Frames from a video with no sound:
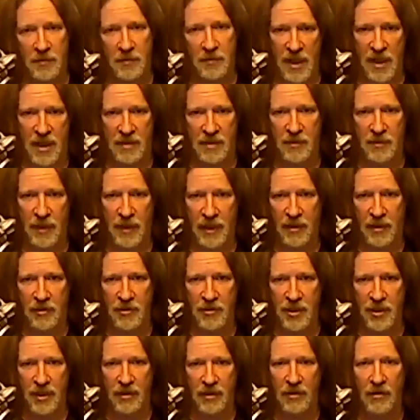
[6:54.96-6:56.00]
the plasma
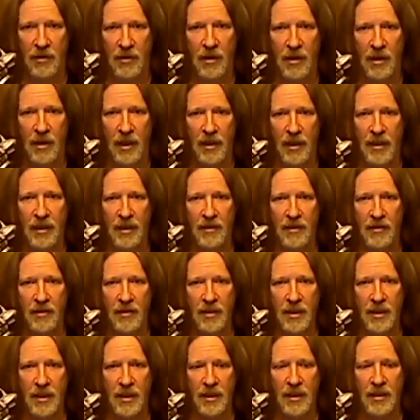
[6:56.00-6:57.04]
energy. In
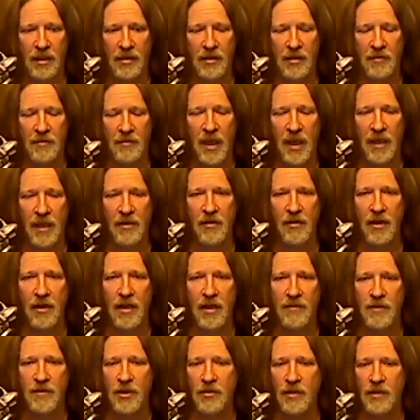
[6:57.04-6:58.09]
the
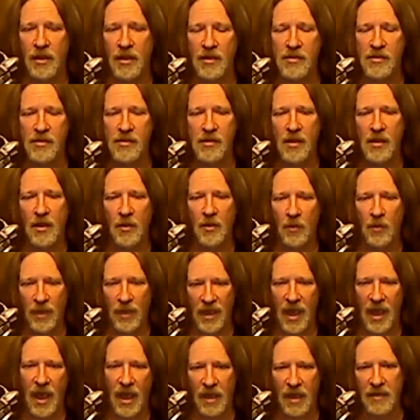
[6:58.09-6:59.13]
Magrav units,
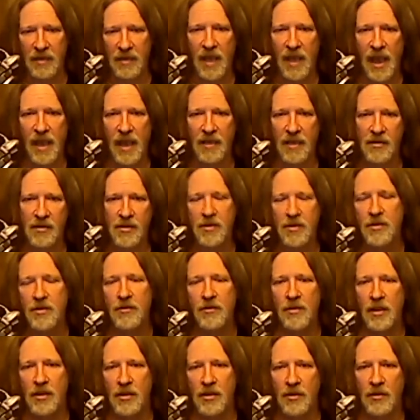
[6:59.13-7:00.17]
we add GANs to
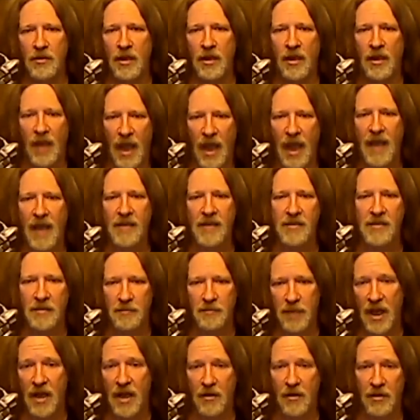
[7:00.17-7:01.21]
the unit as a
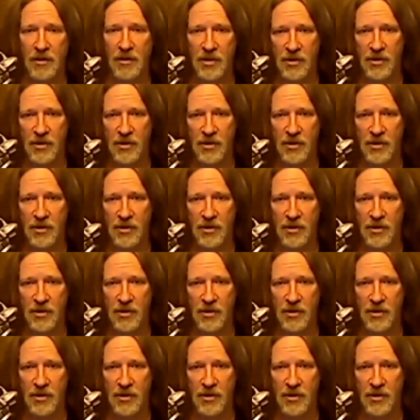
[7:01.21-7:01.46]
power